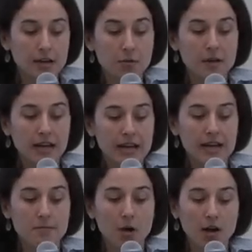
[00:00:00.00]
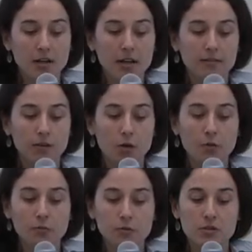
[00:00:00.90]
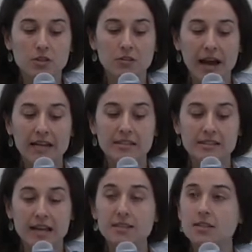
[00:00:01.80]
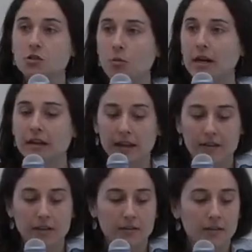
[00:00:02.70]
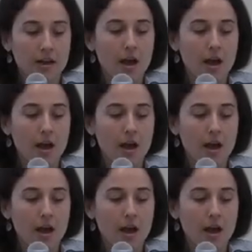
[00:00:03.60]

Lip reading: Intermediated Marketing of Local Foods in the United States in 2011,